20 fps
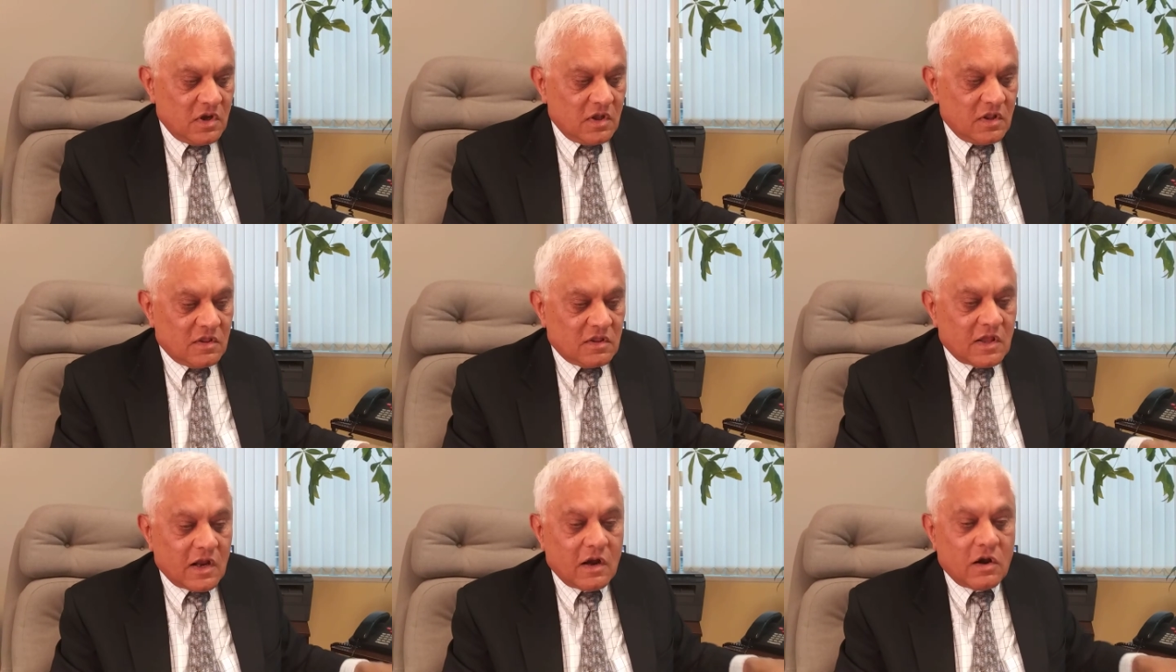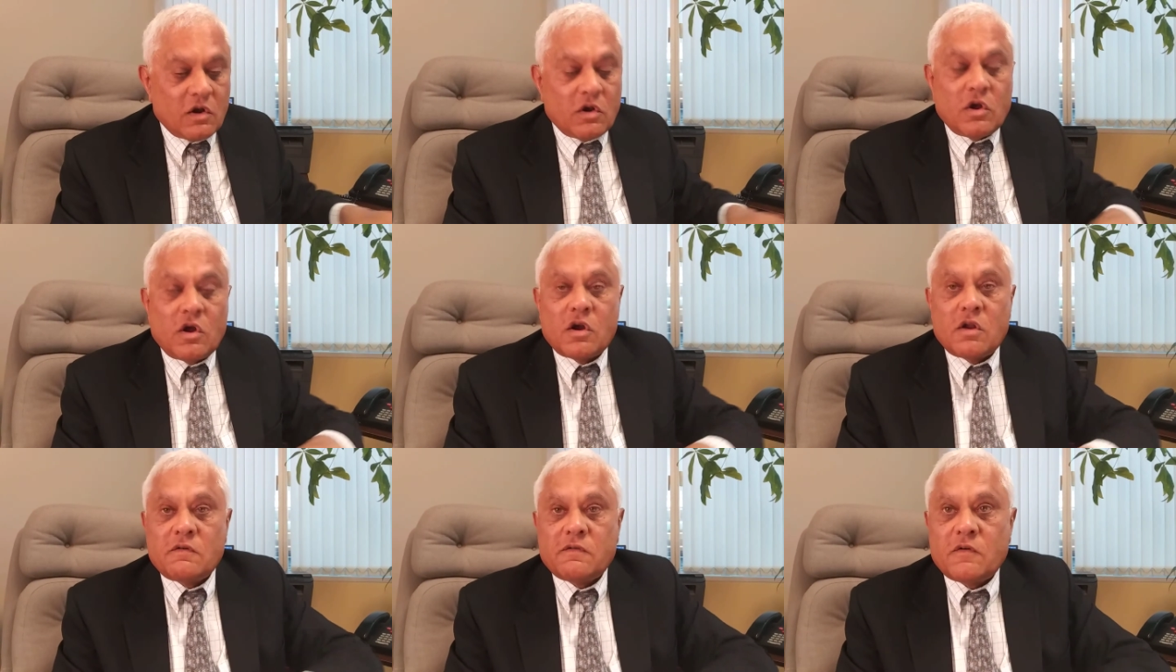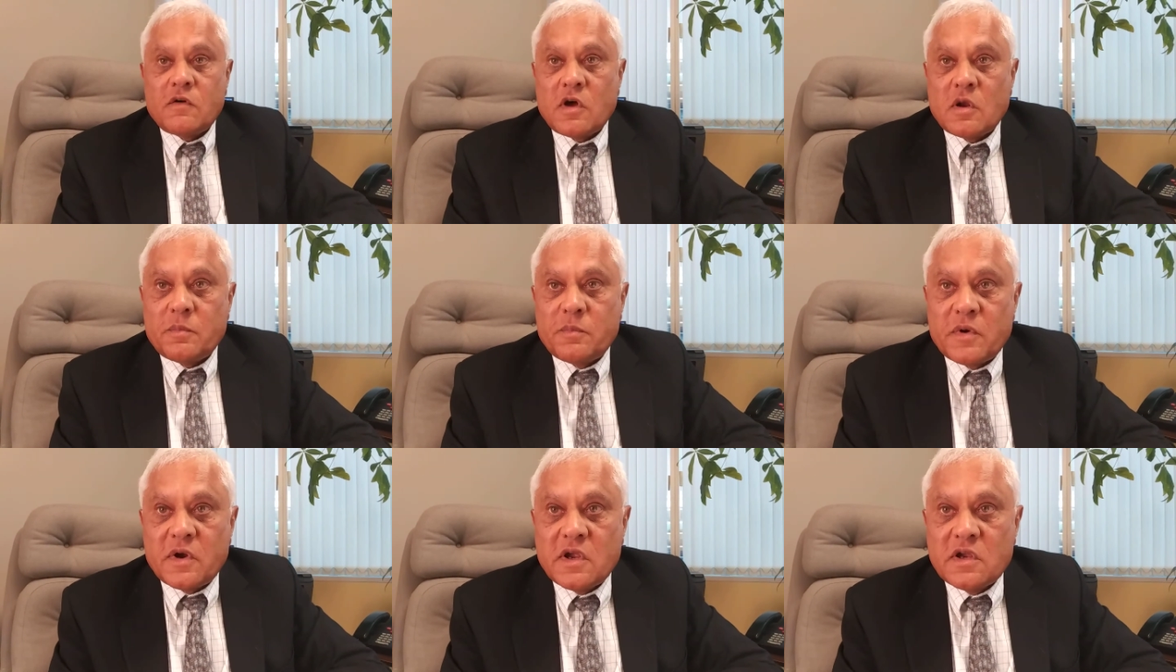So a lot of
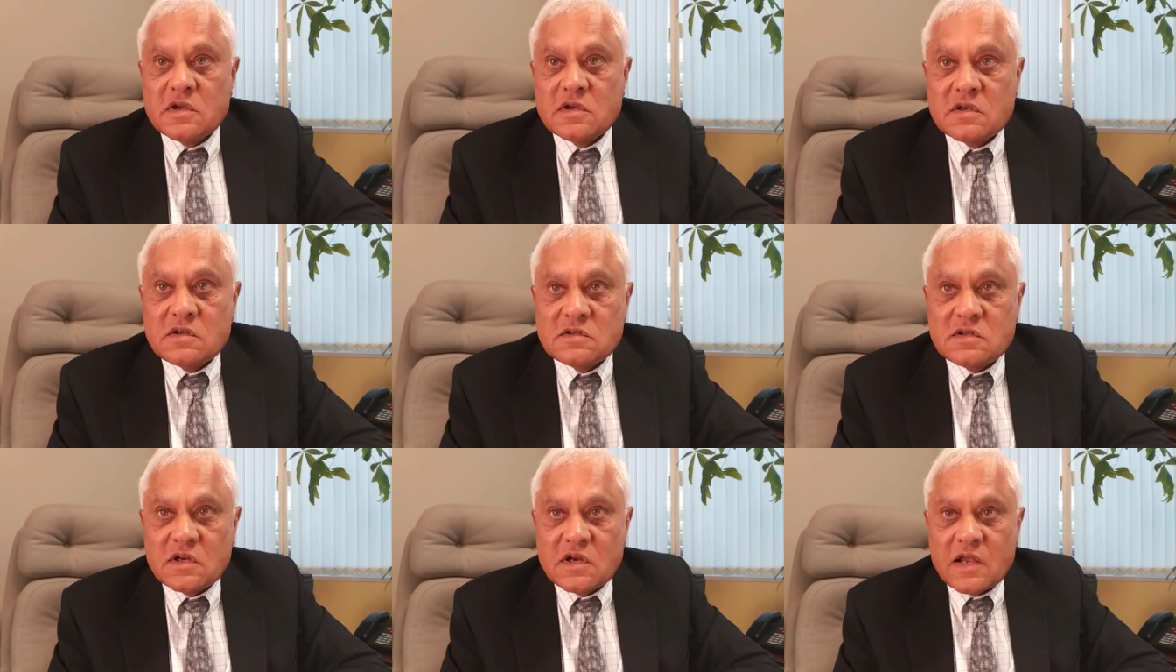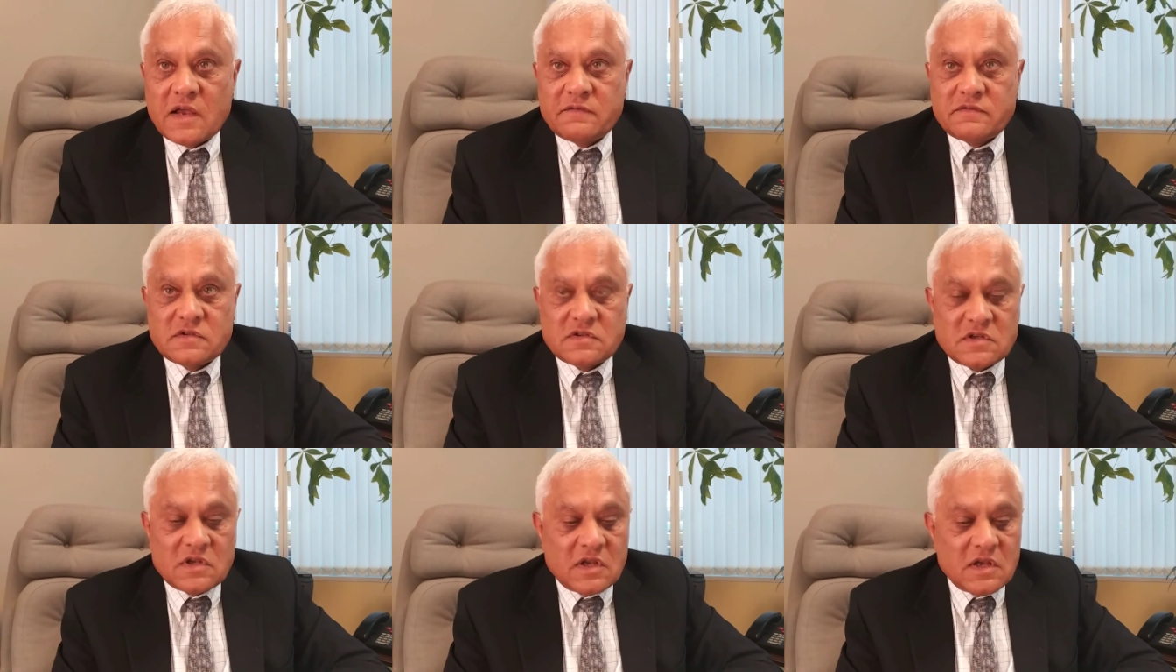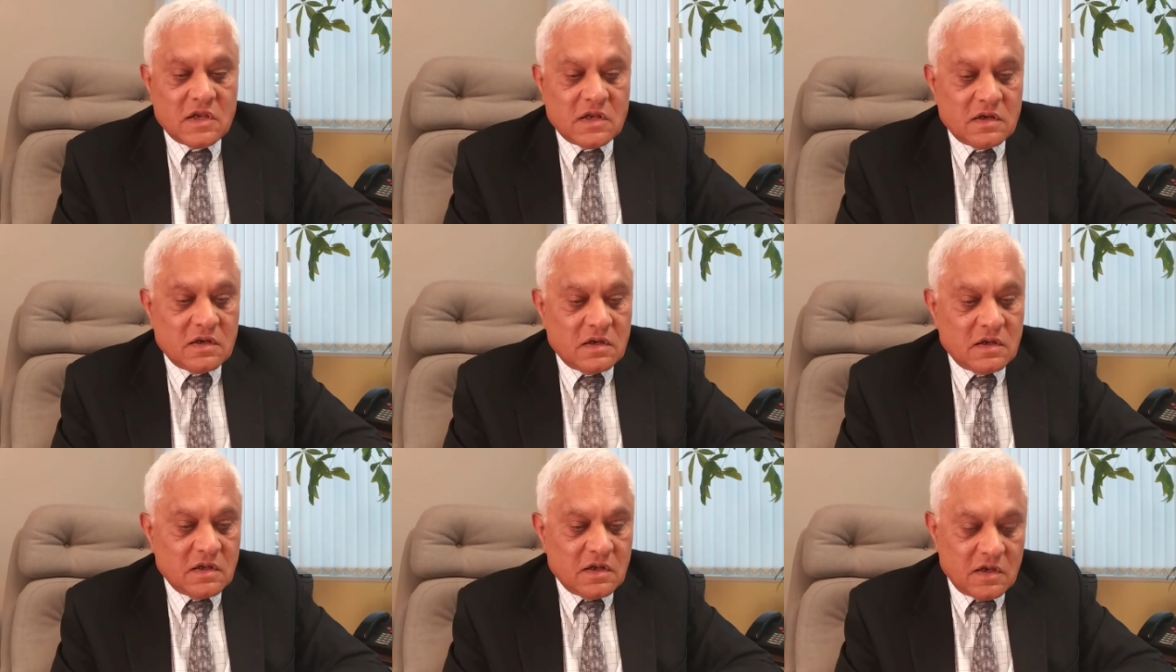corporations that I've
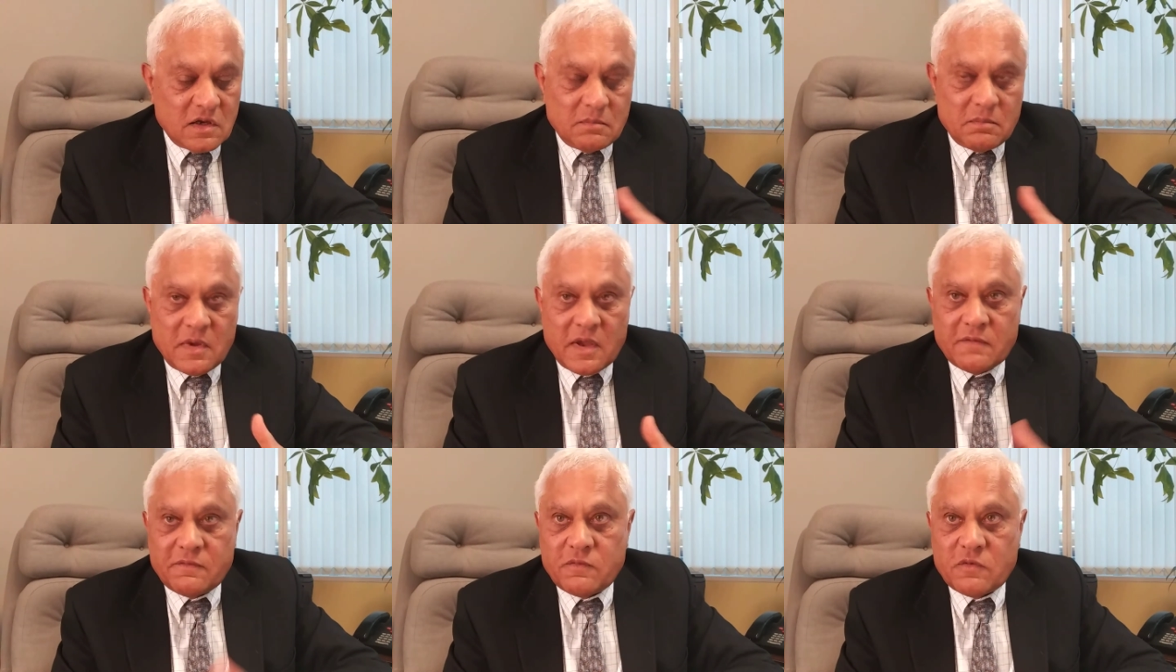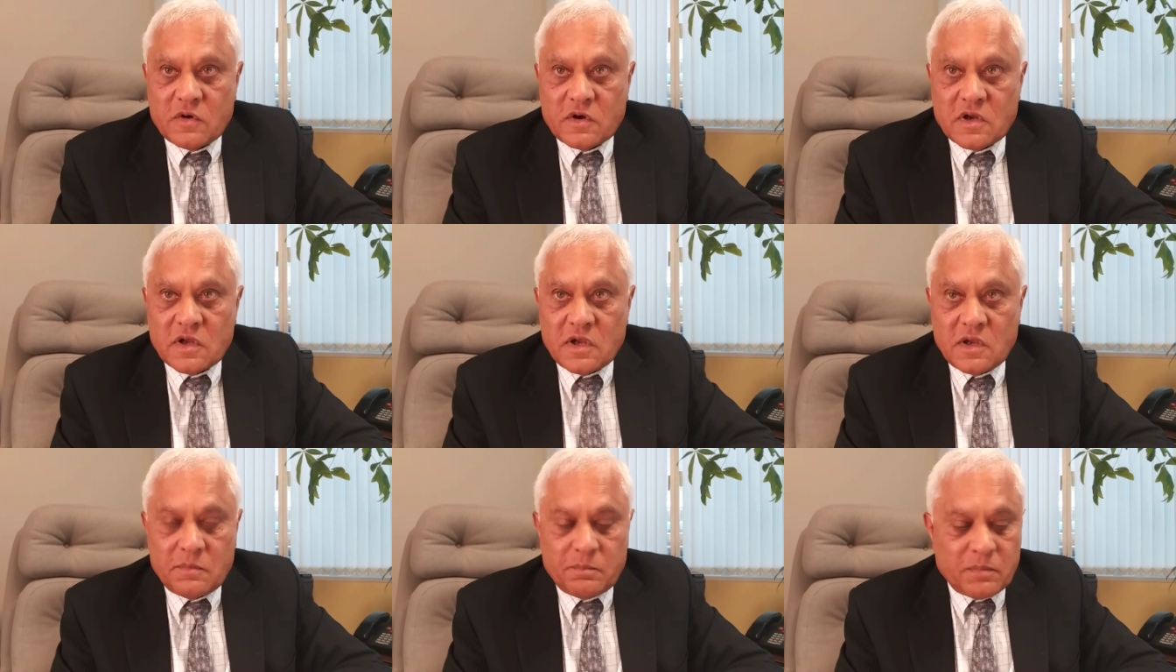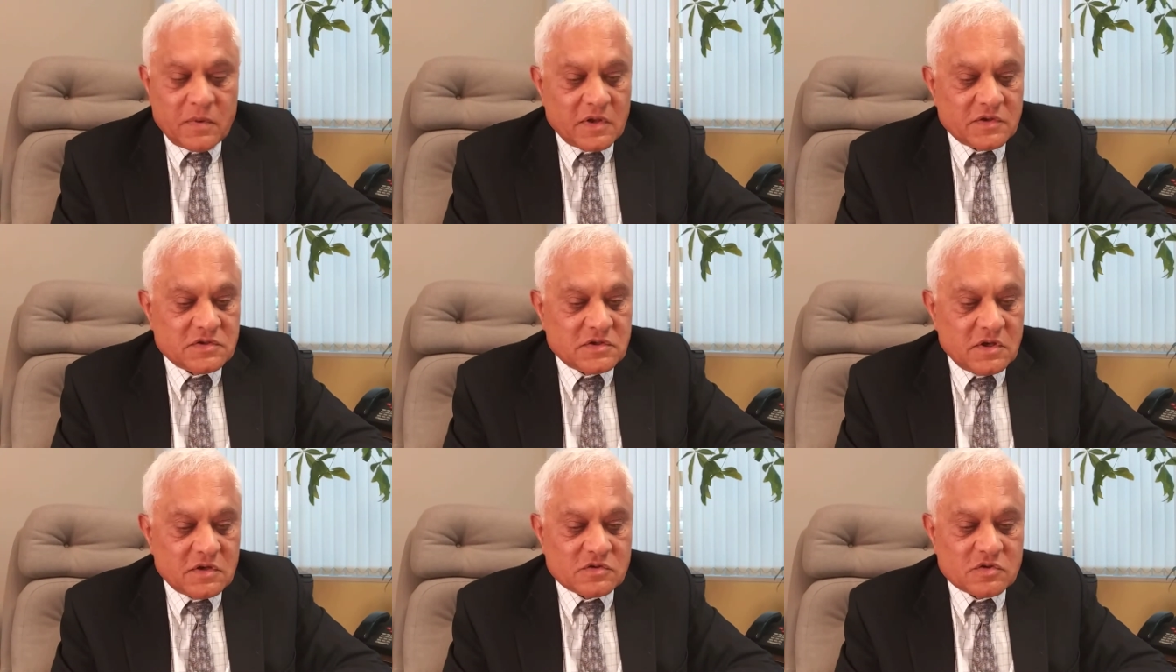seen in my 40
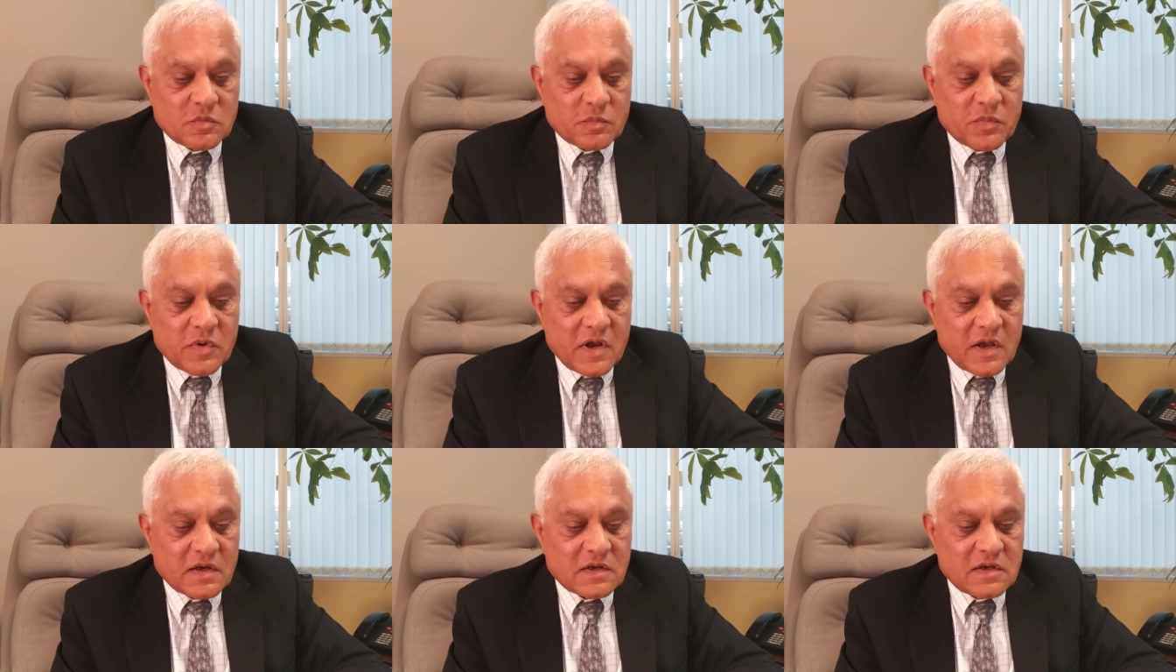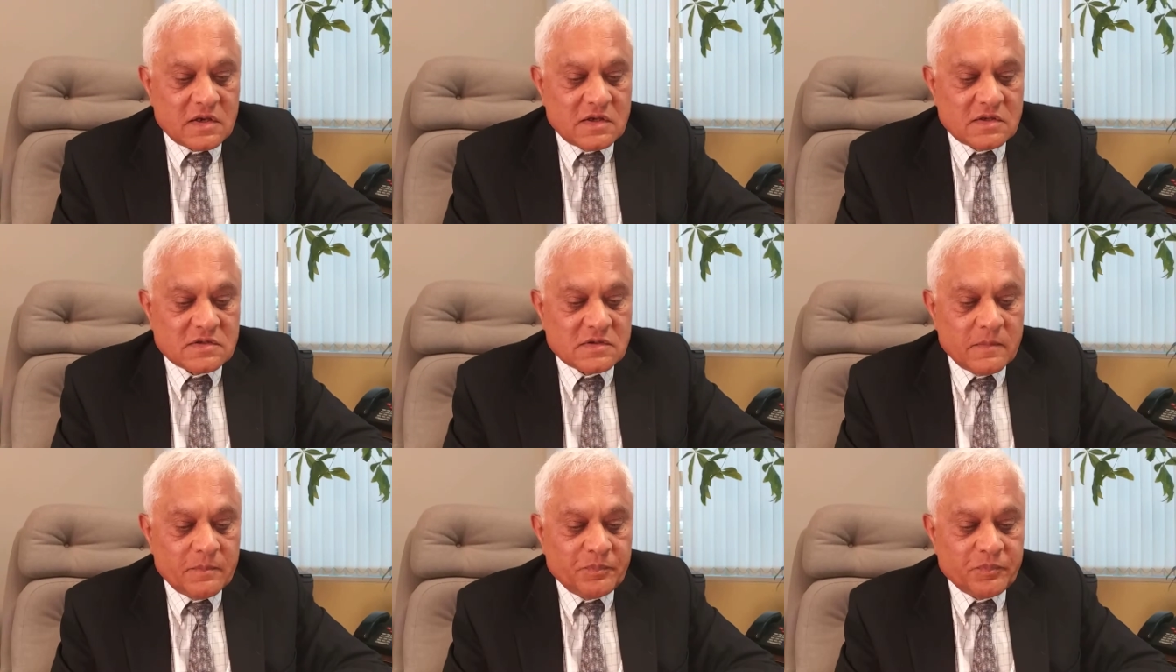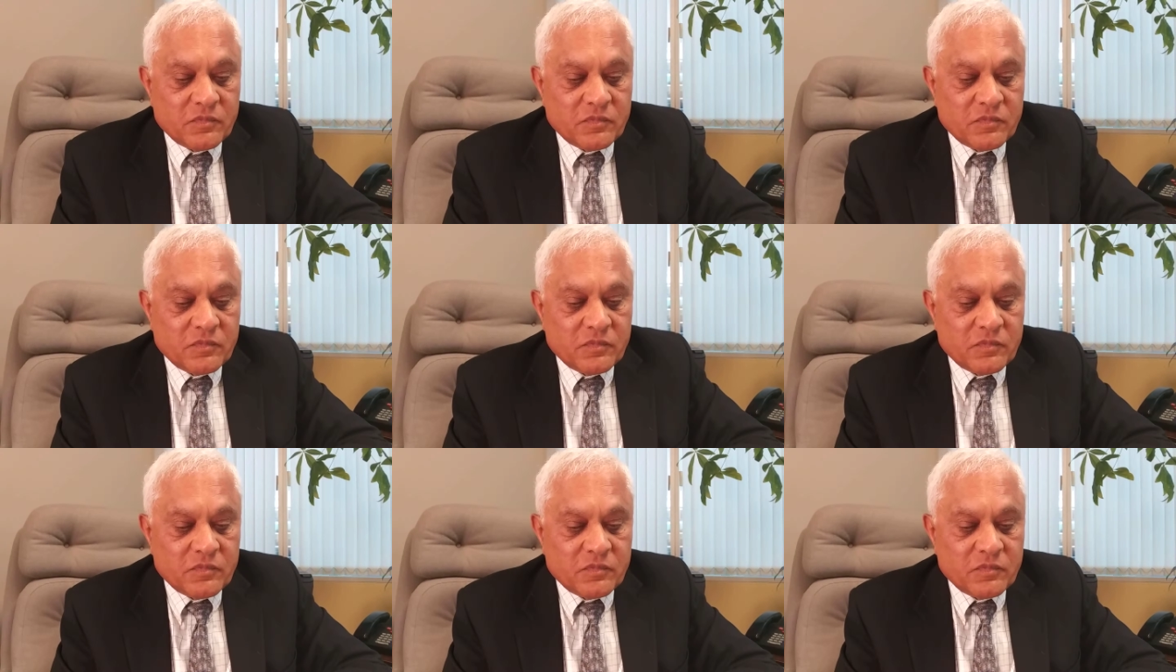plus years of practice